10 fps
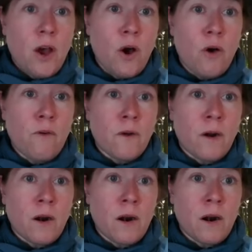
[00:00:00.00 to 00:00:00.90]

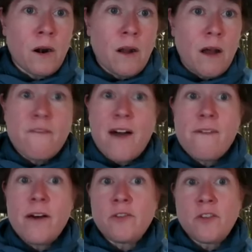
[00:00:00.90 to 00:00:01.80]
over a
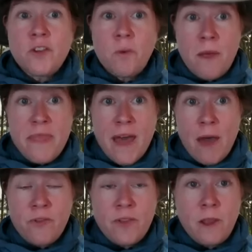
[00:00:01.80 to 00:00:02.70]
500 to
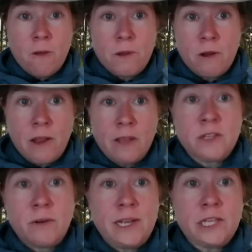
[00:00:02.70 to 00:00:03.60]
1,000 year period.
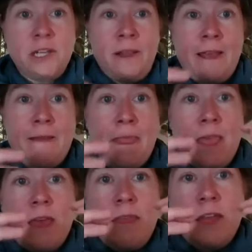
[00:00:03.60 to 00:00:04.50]
So initially, the